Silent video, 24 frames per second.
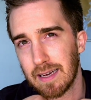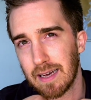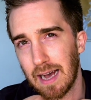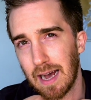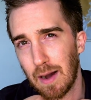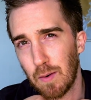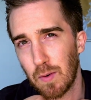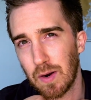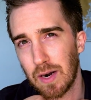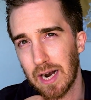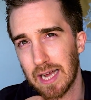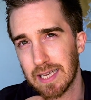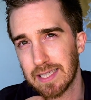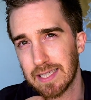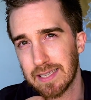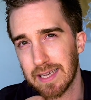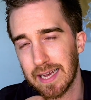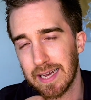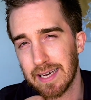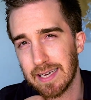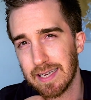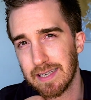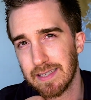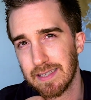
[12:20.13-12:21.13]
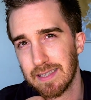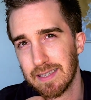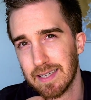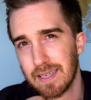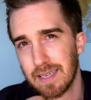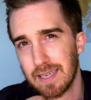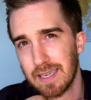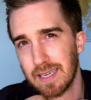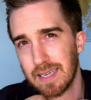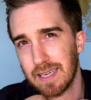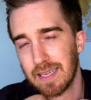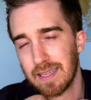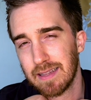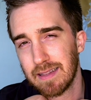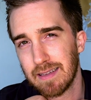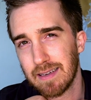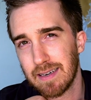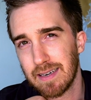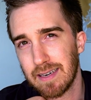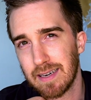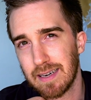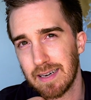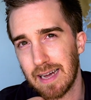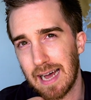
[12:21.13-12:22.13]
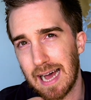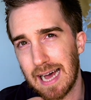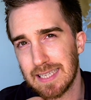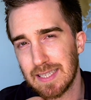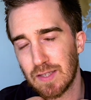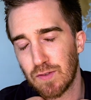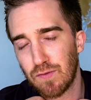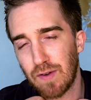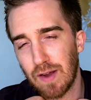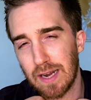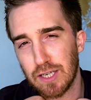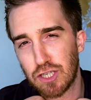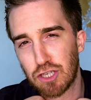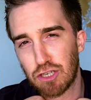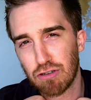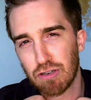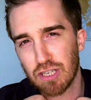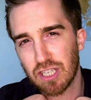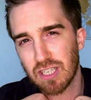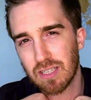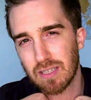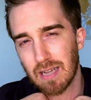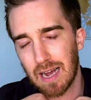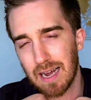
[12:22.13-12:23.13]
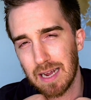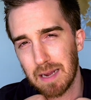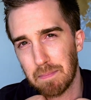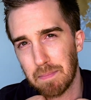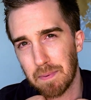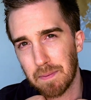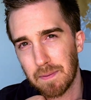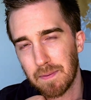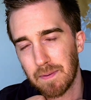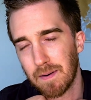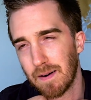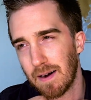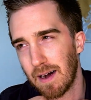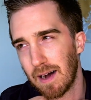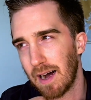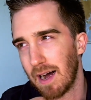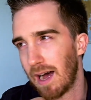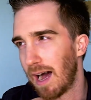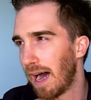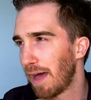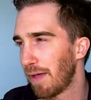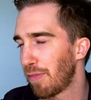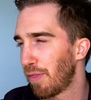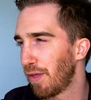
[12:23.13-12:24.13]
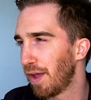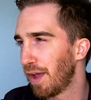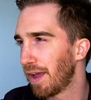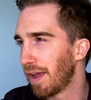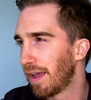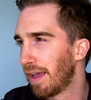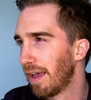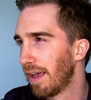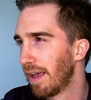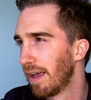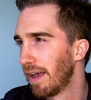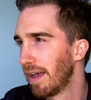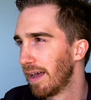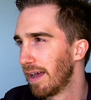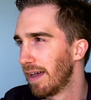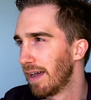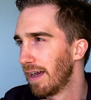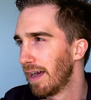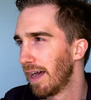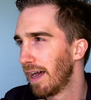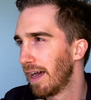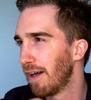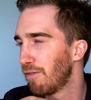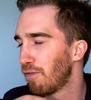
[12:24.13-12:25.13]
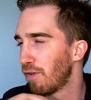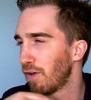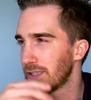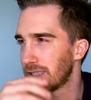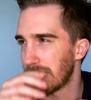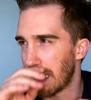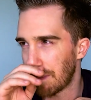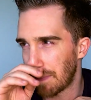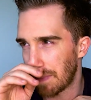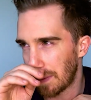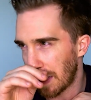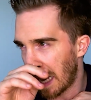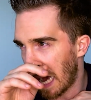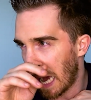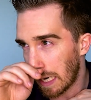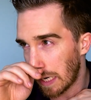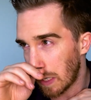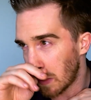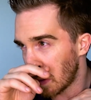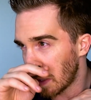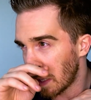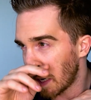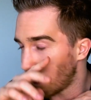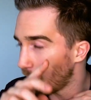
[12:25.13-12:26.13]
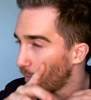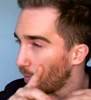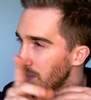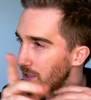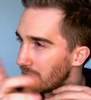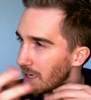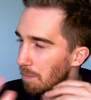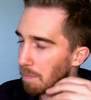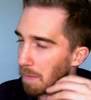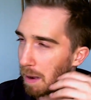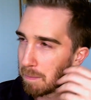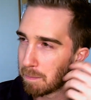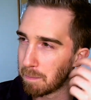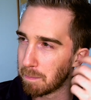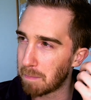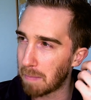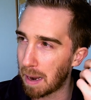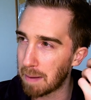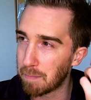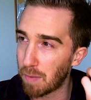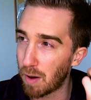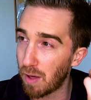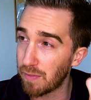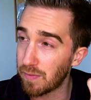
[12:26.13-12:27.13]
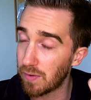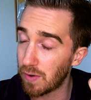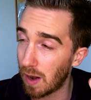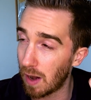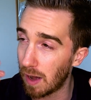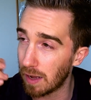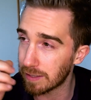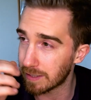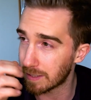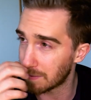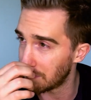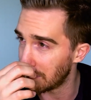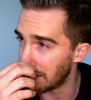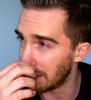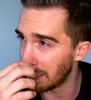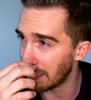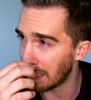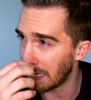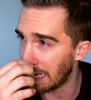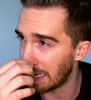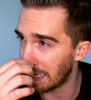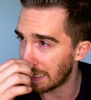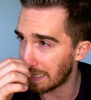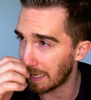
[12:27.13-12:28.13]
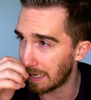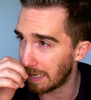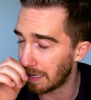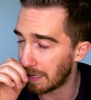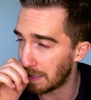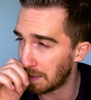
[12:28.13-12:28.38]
how would I say it? The adventurous type. I think. For example, I know that one time my mother asked me, like,